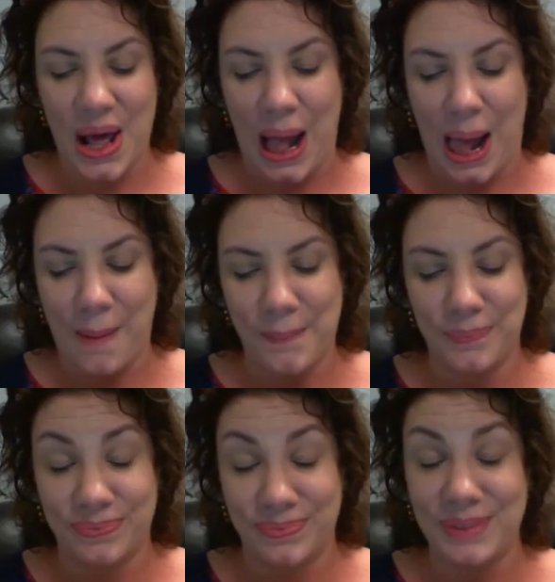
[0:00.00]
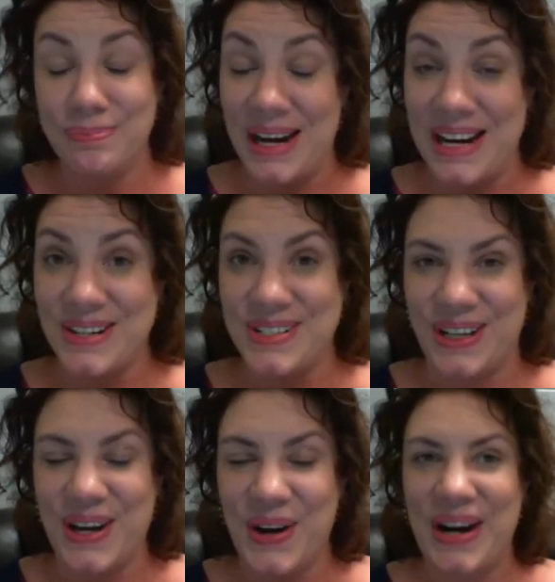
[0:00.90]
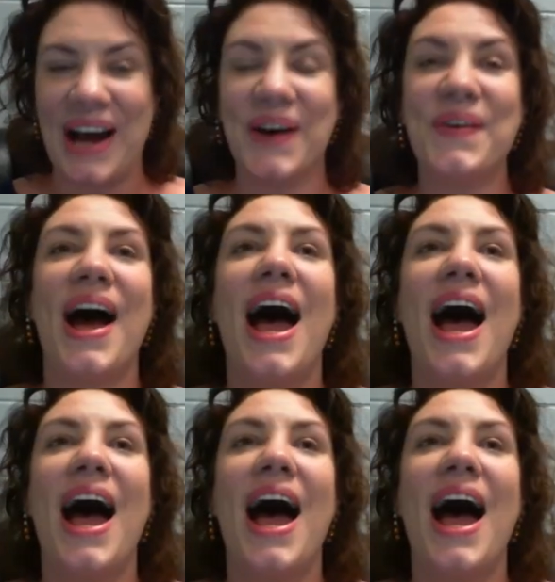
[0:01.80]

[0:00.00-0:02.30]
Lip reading: many years ago now,